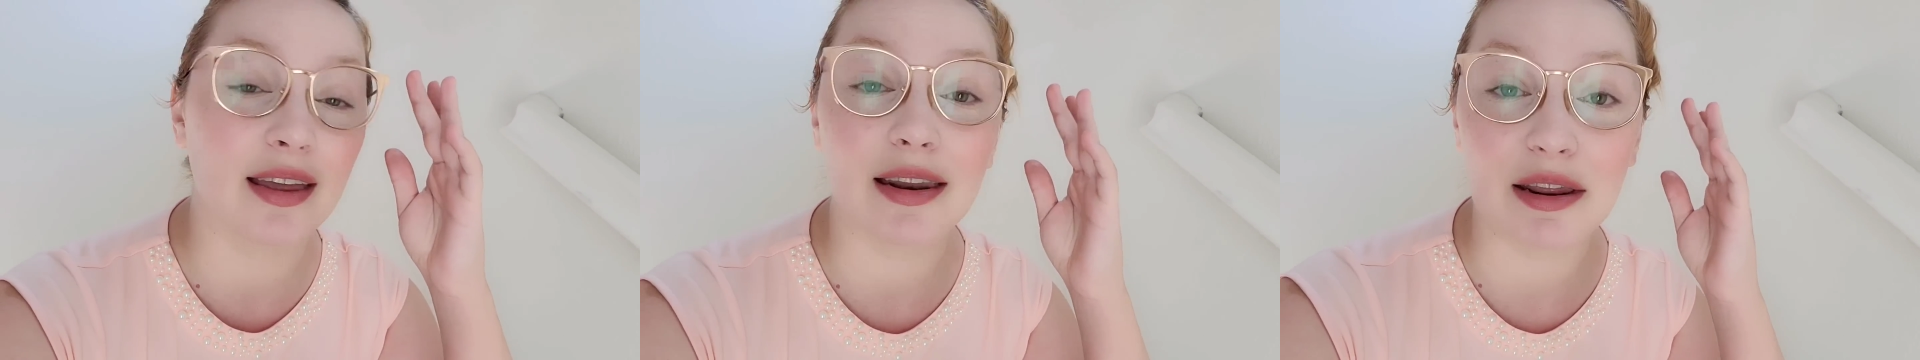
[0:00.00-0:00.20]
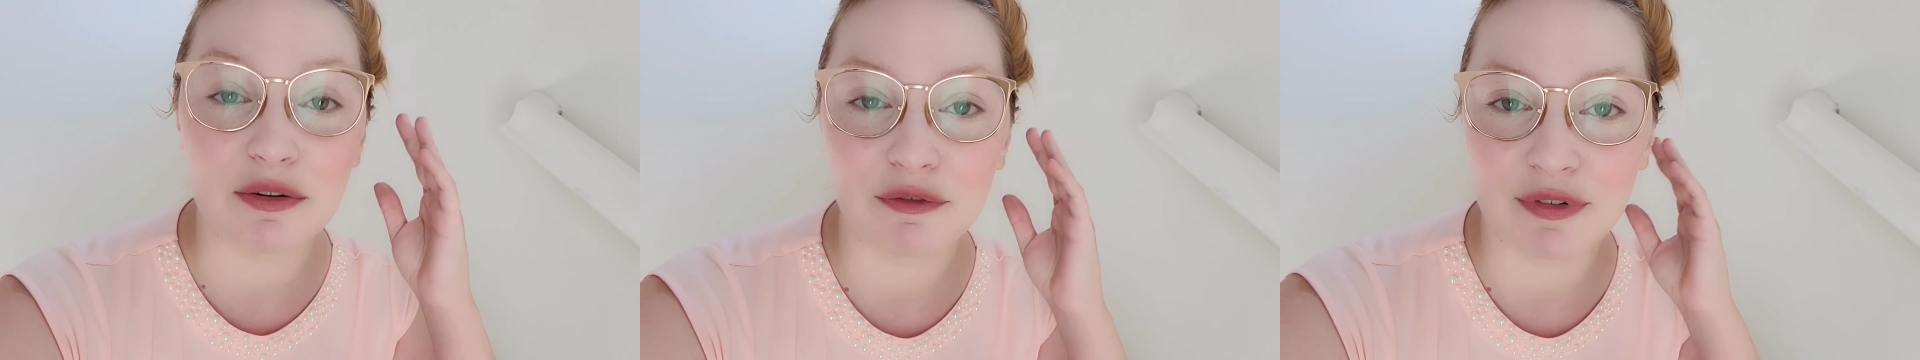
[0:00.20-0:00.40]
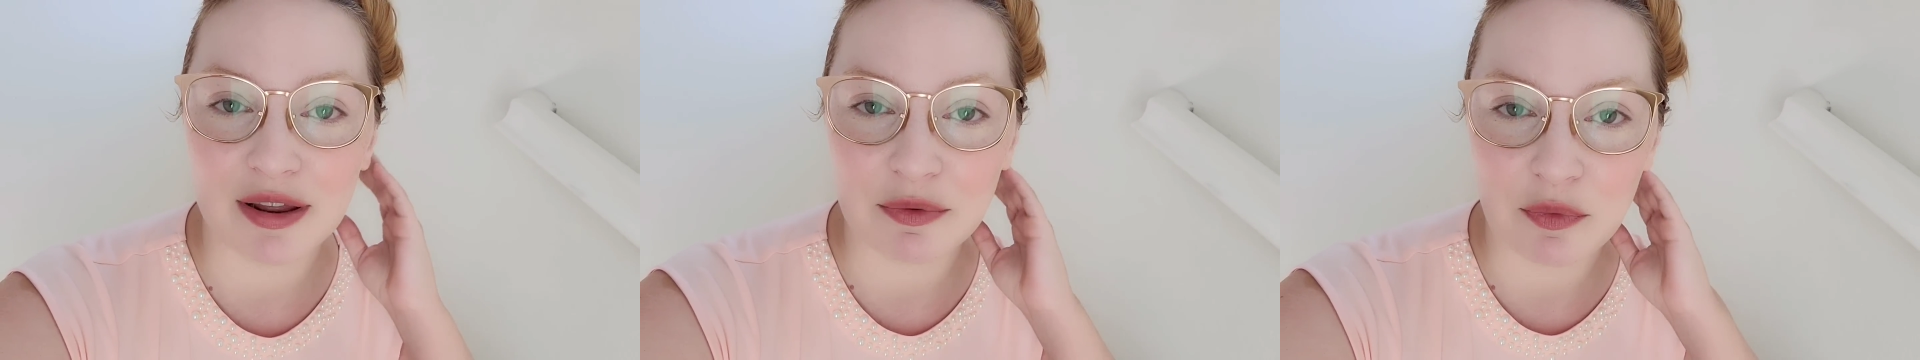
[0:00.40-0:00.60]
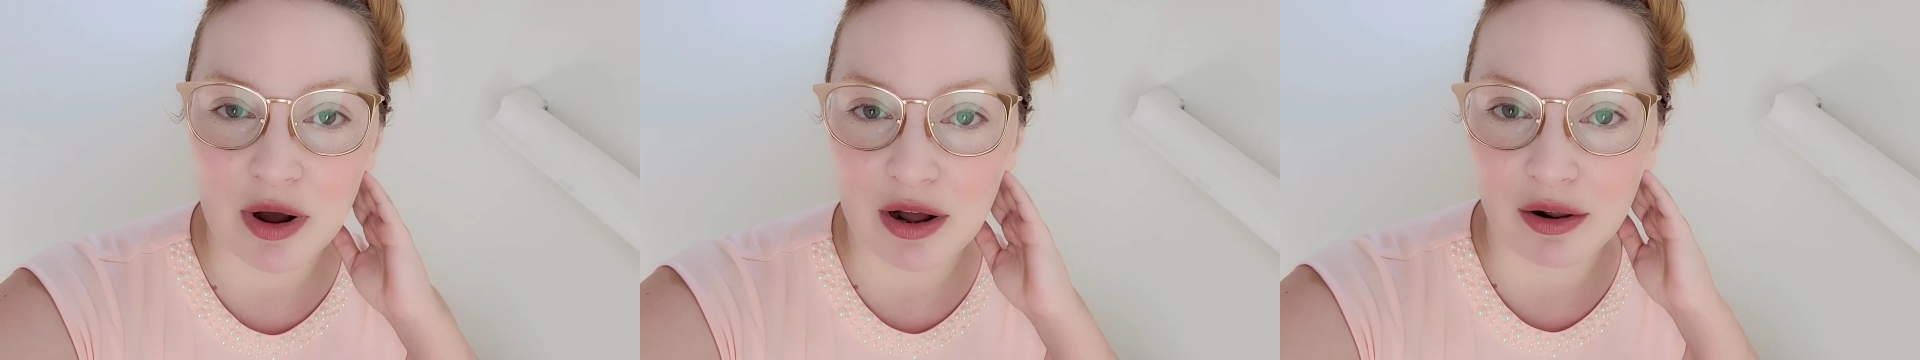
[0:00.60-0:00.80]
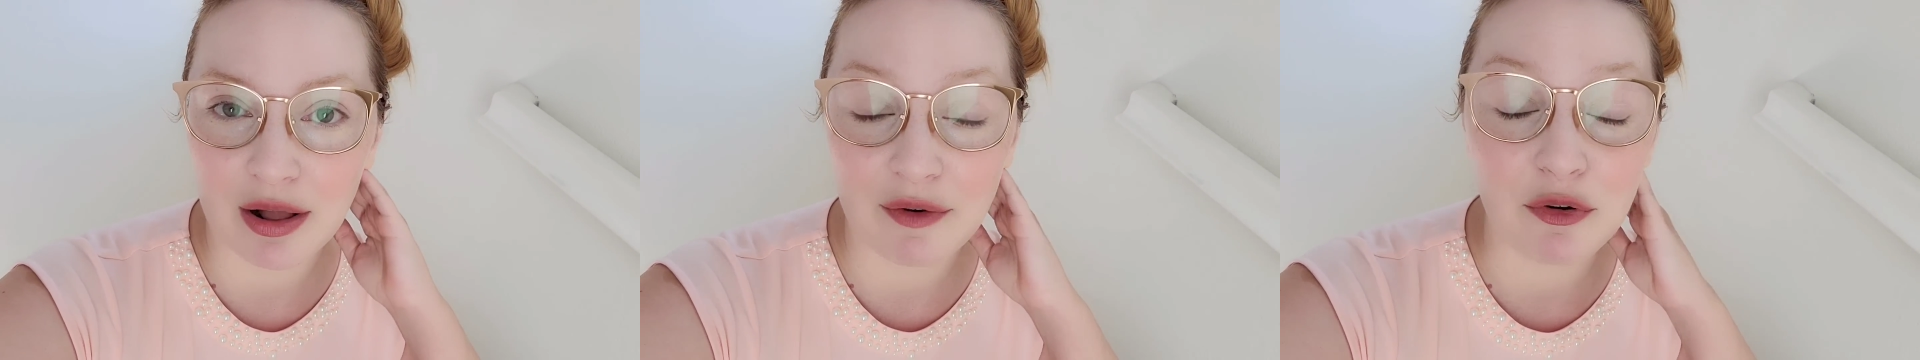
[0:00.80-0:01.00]
an infant
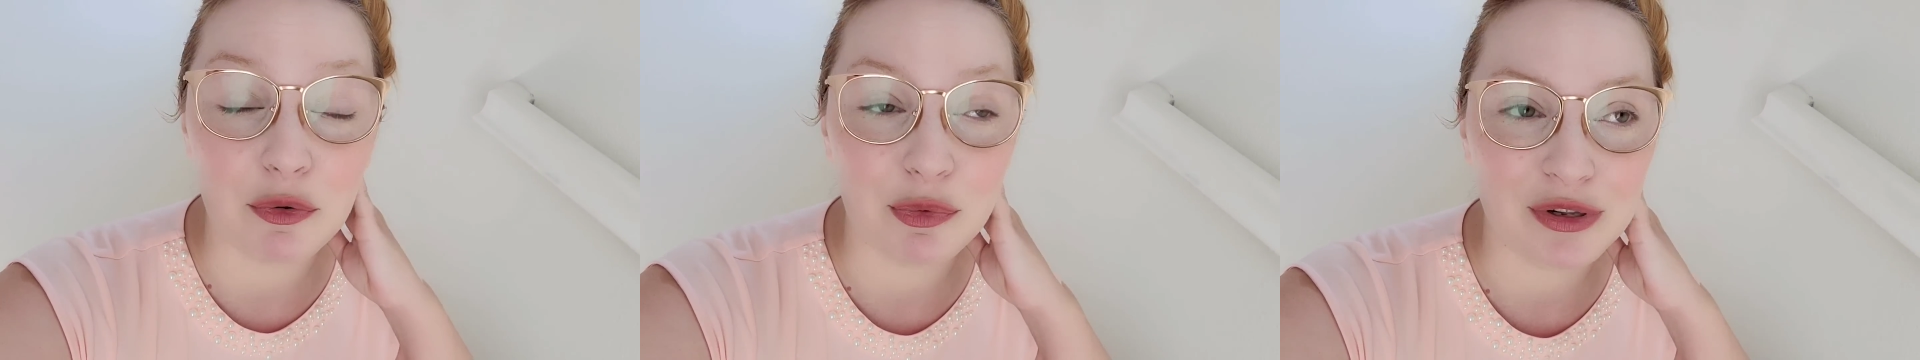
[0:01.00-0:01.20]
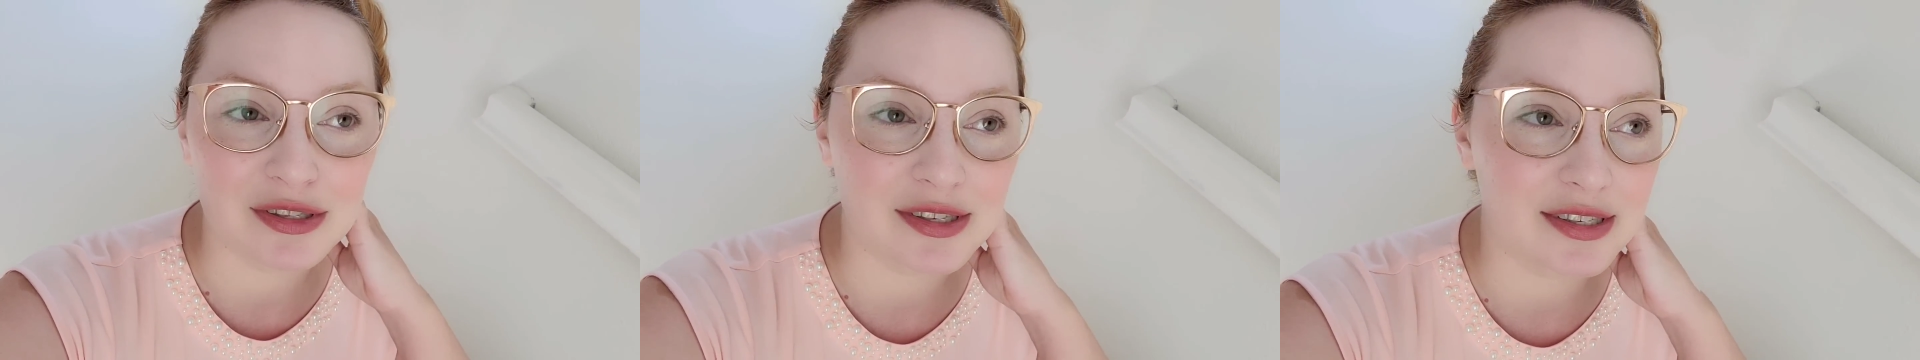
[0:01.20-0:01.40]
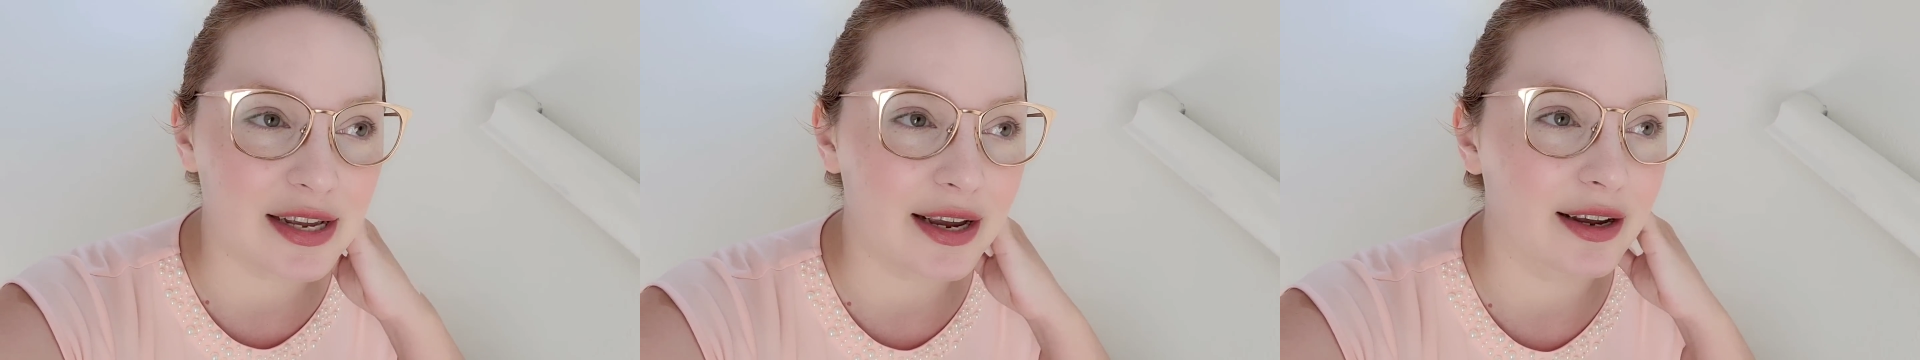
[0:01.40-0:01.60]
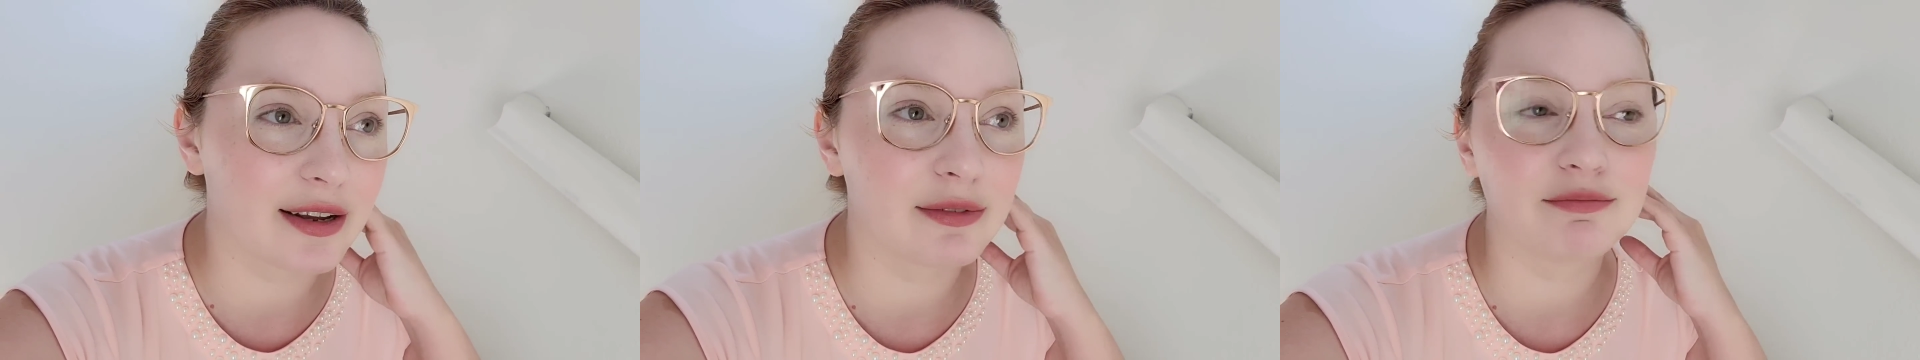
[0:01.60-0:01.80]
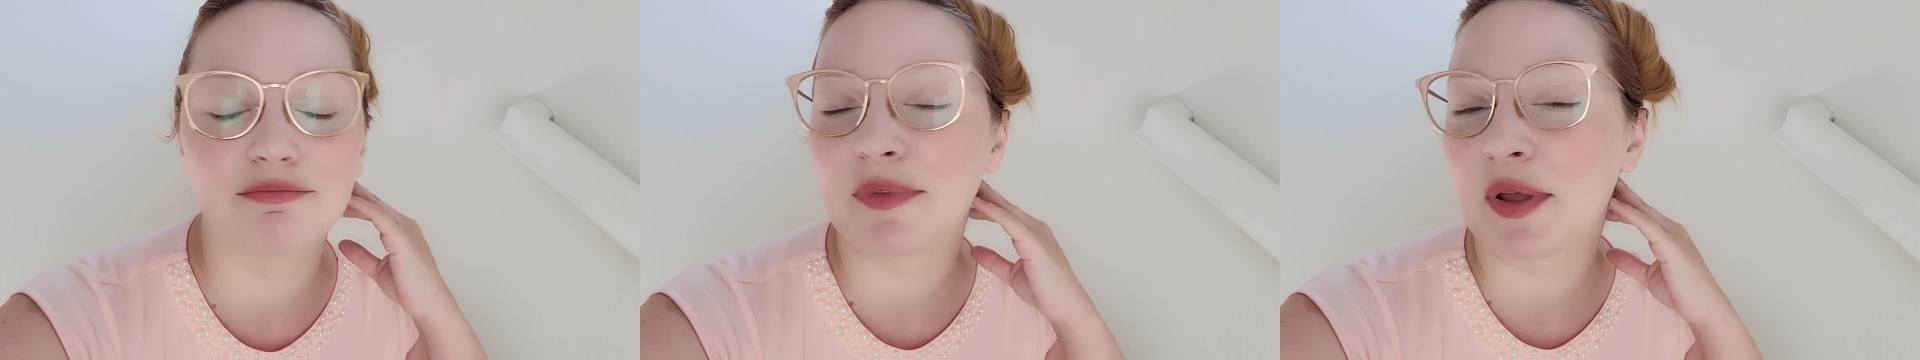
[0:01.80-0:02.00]
while everyone's sick.